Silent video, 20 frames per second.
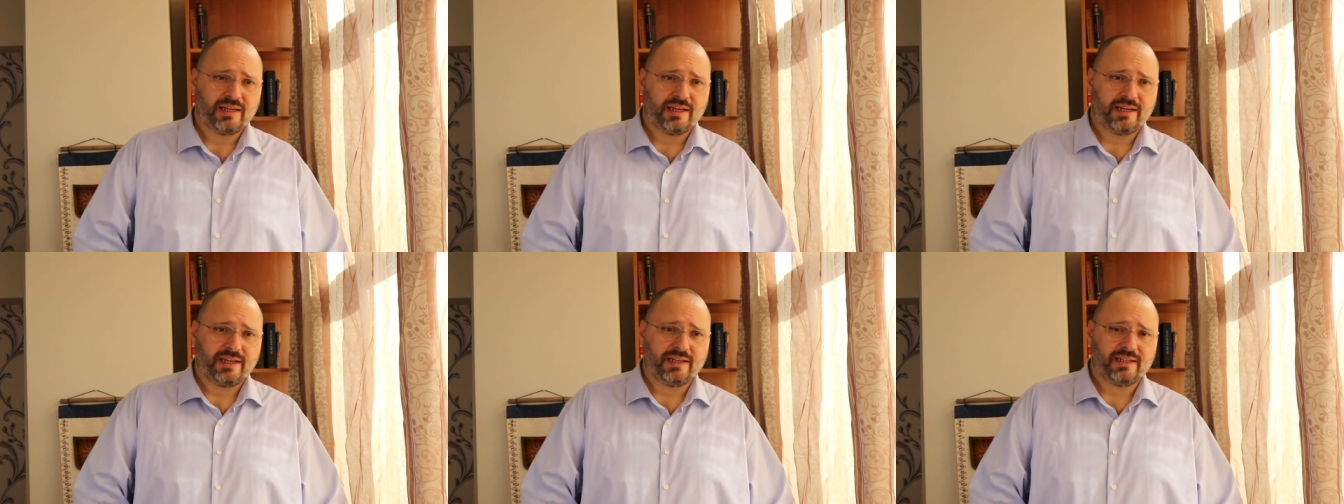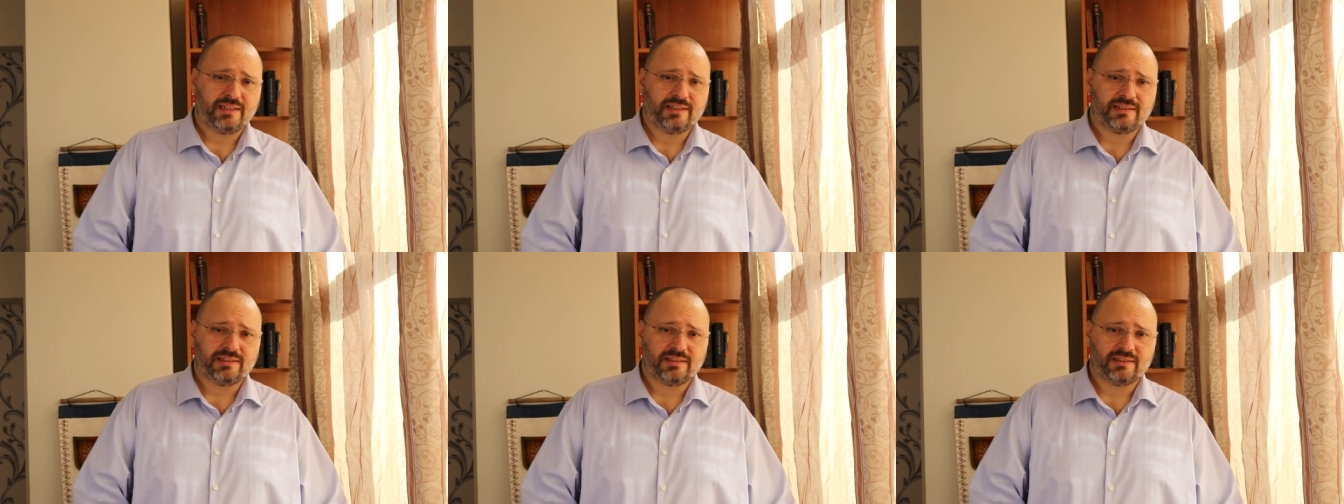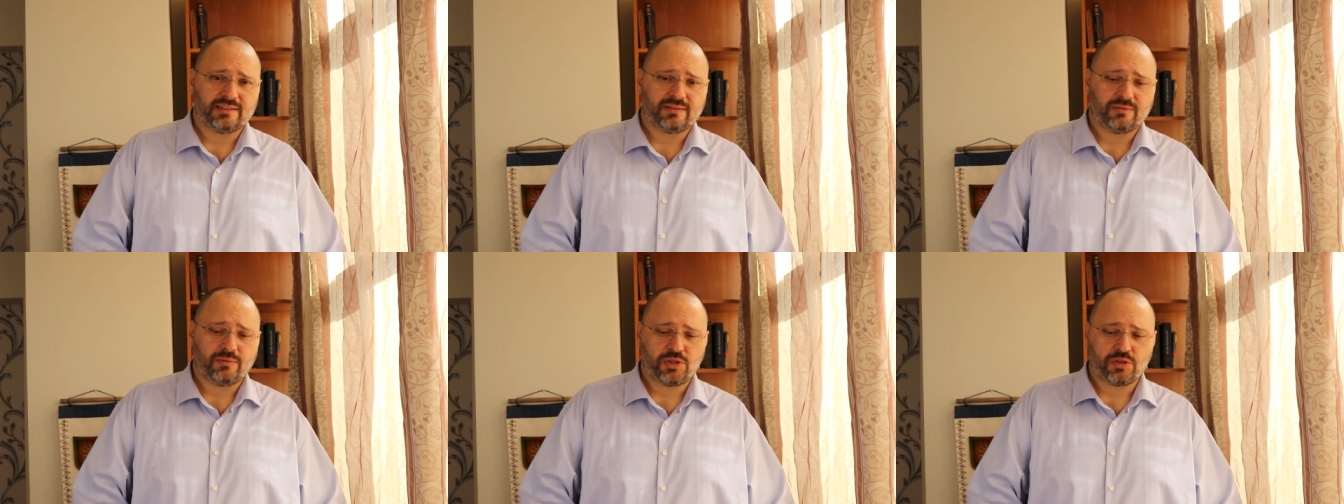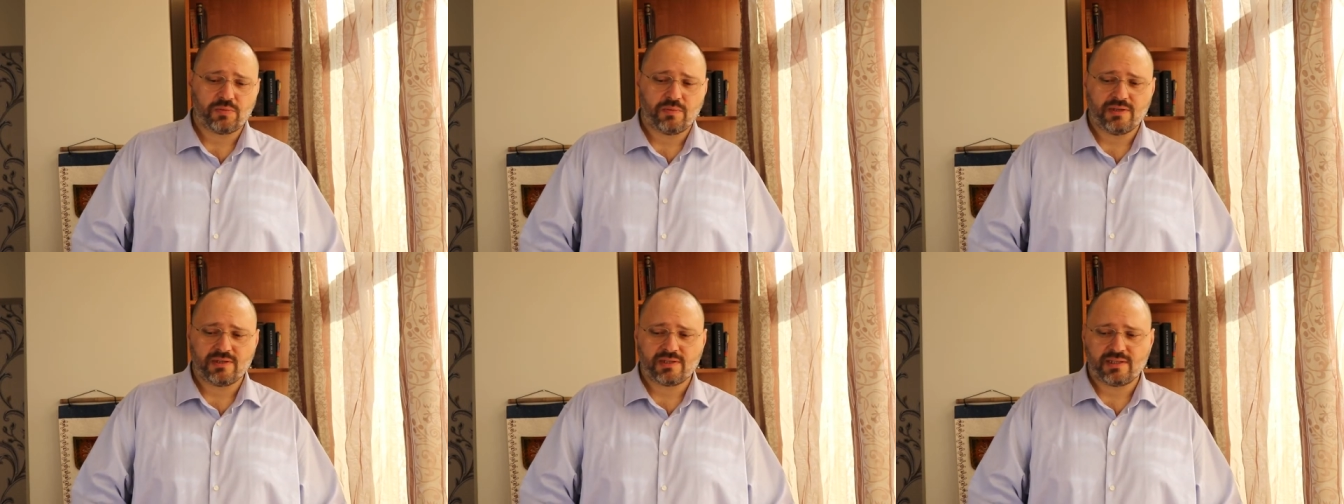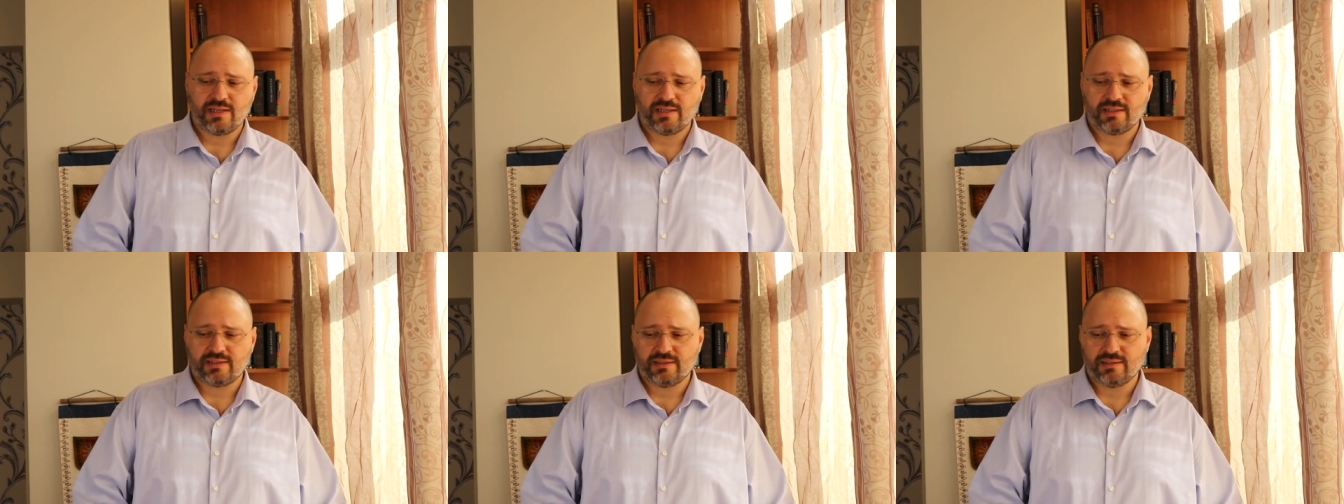and which
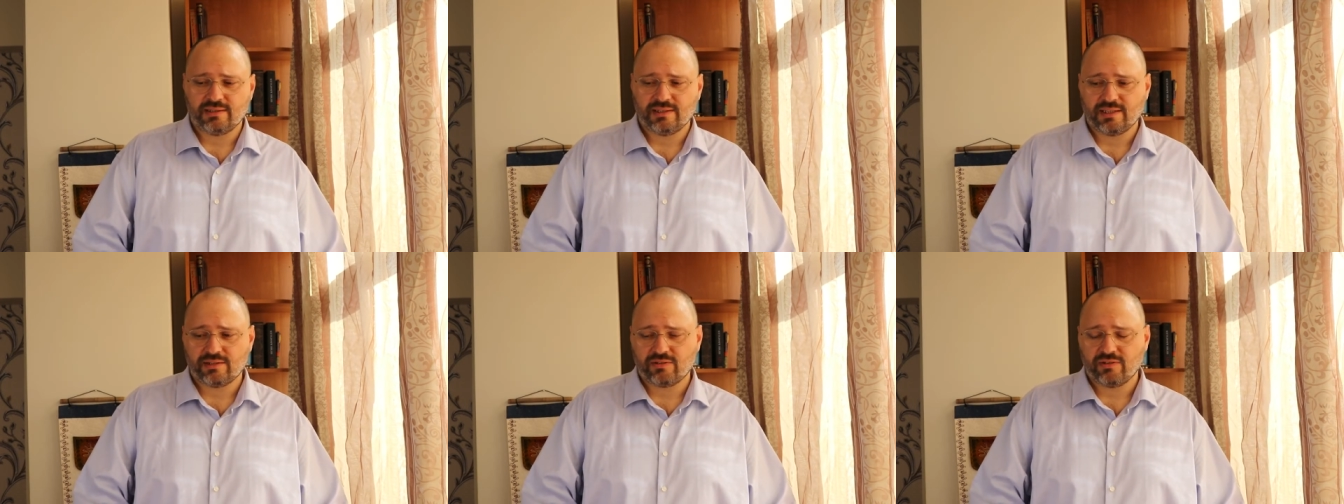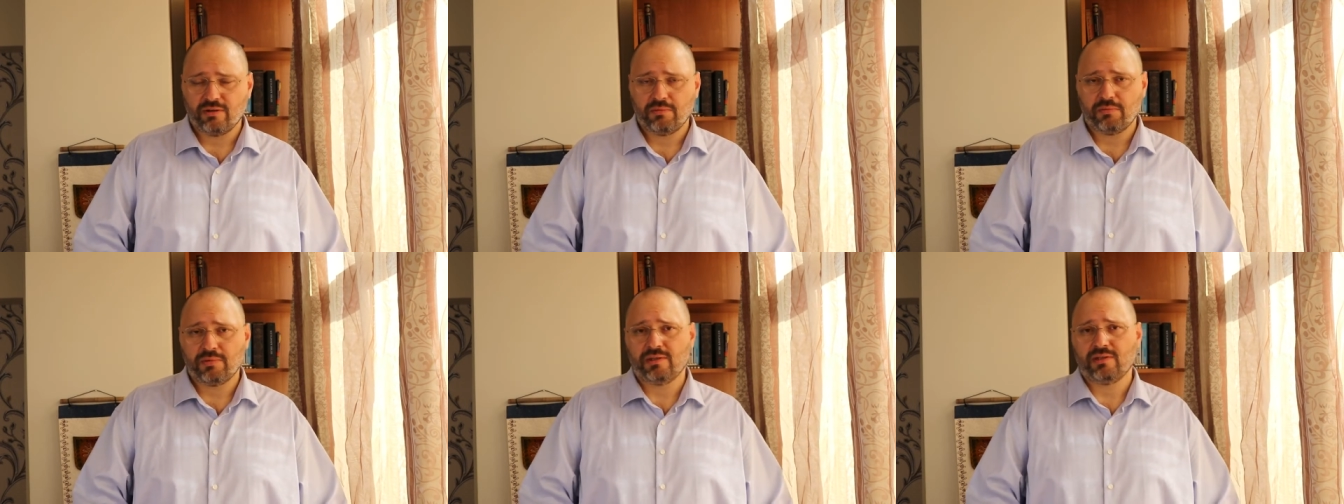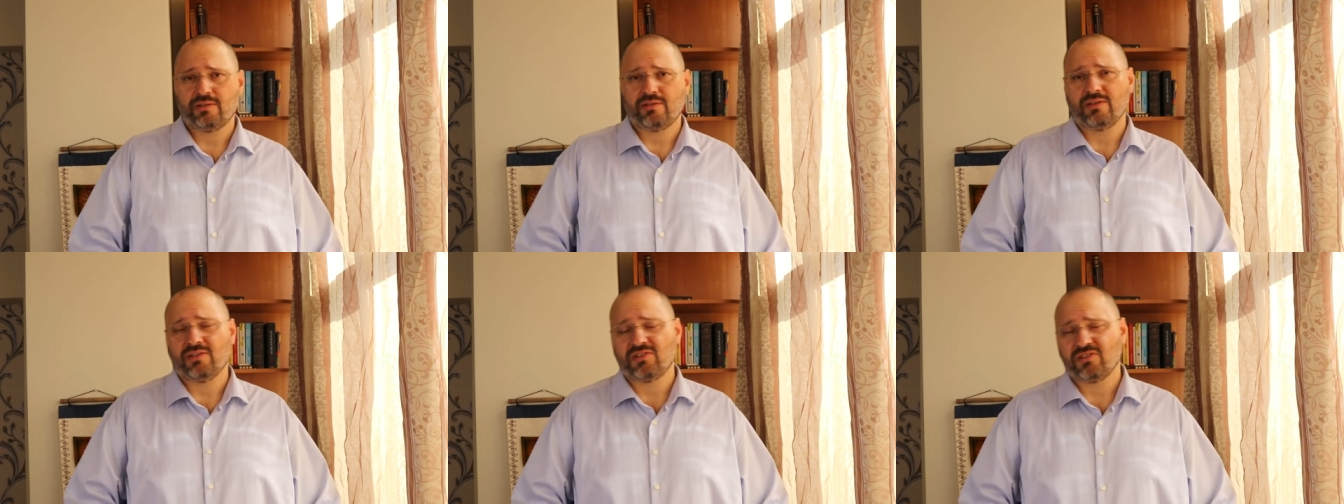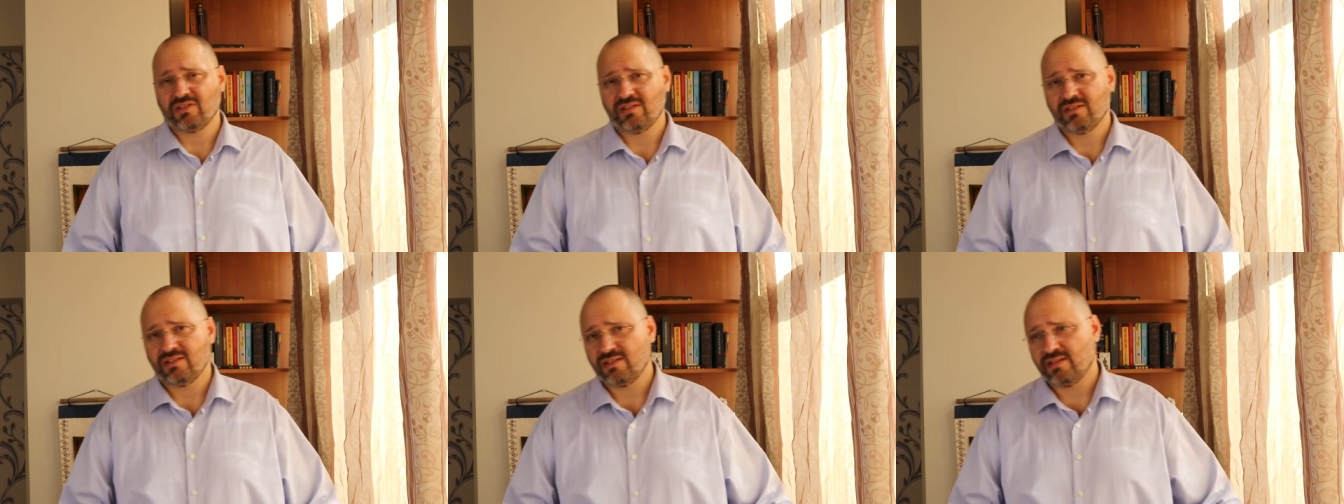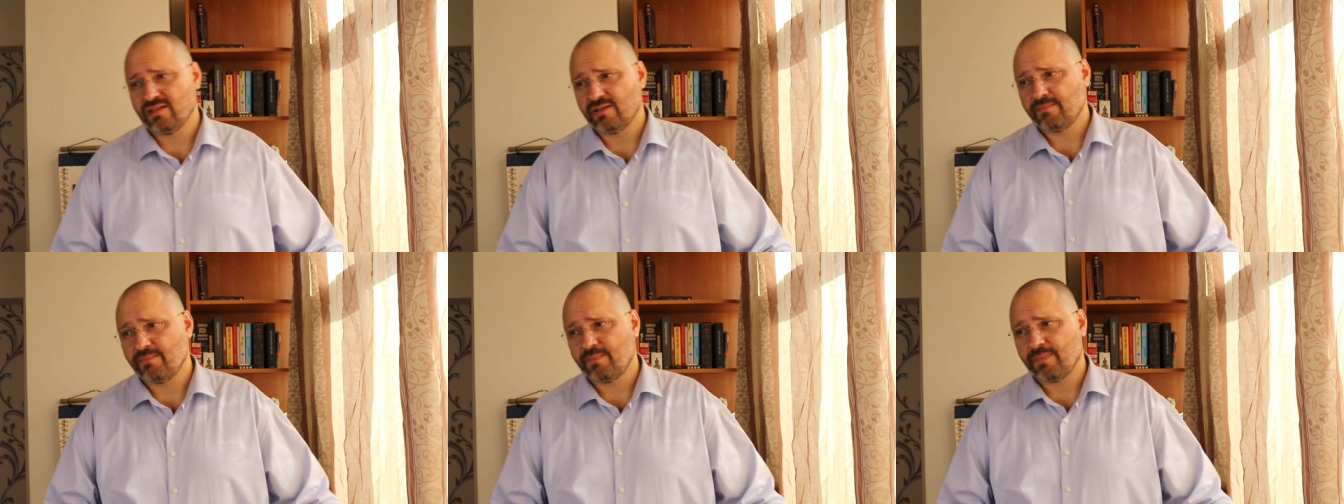means that the NATO abilities in
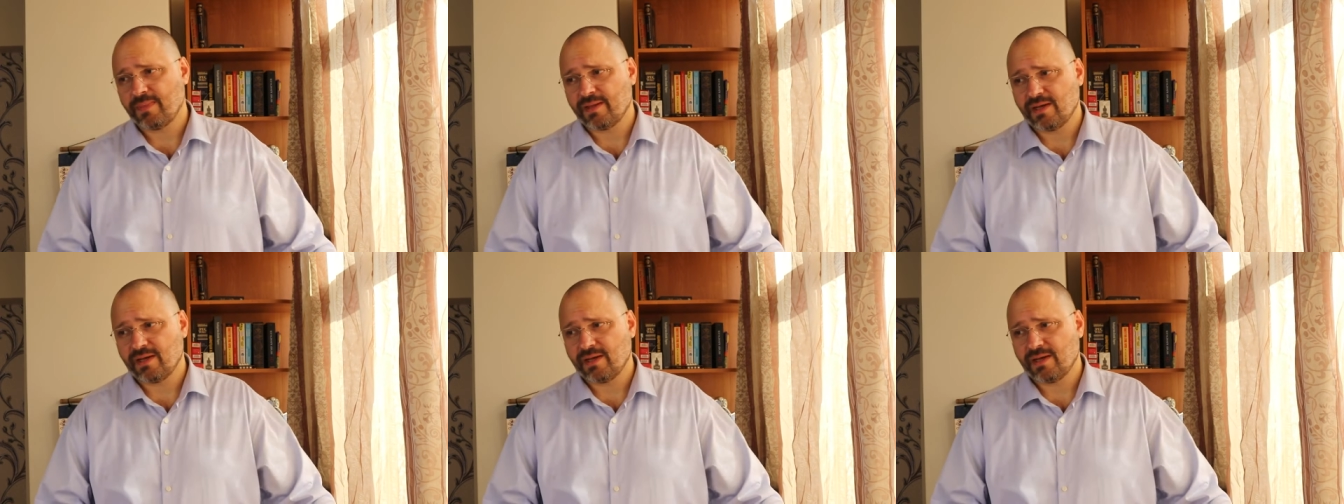the,